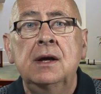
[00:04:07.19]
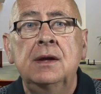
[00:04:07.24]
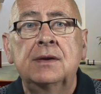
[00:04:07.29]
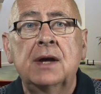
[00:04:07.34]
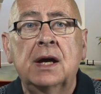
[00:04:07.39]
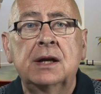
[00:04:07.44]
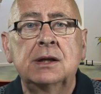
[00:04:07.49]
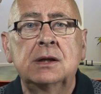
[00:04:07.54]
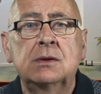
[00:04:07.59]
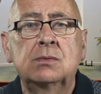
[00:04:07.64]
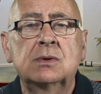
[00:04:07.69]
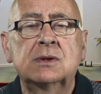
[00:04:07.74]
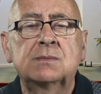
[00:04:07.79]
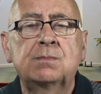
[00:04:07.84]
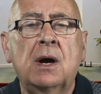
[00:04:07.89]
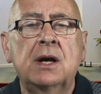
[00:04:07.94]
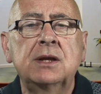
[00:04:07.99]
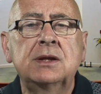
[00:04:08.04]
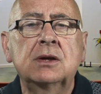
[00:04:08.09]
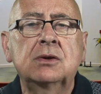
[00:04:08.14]
that it was
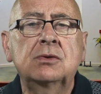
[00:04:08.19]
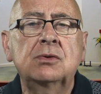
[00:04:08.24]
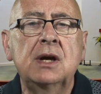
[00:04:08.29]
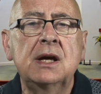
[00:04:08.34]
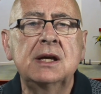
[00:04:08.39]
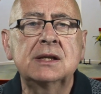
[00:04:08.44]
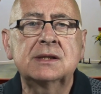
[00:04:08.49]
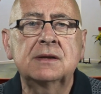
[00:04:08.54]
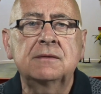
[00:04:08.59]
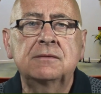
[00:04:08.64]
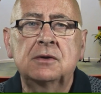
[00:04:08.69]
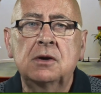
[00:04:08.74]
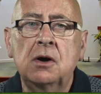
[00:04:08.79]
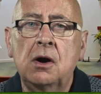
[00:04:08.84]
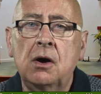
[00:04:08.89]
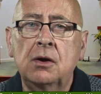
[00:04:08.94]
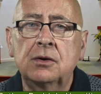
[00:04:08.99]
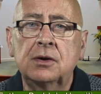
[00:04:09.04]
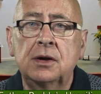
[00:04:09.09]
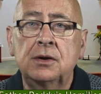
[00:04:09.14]
by the grace of
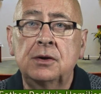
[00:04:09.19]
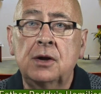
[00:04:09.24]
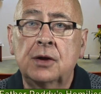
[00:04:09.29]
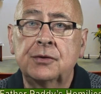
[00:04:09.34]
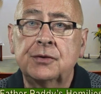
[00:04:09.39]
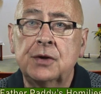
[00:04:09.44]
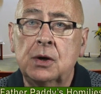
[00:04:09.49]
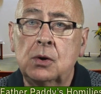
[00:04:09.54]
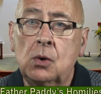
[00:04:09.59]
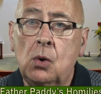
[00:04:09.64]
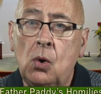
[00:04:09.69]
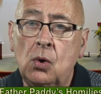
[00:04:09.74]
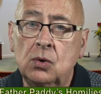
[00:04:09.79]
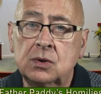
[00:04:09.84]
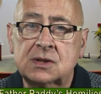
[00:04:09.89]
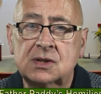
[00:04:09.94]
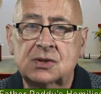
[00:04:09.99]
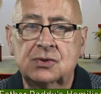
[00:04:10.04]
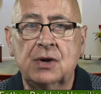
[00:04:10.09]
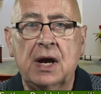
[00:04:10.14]
God and not their own
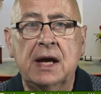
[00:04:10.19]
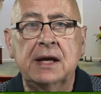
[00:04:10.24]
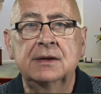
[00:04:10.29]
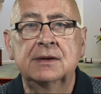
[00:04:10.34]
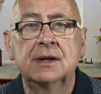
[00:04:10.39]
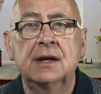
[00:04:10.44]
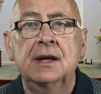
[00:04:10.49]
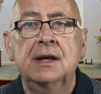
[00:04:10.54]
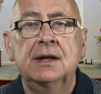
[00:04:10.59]
strength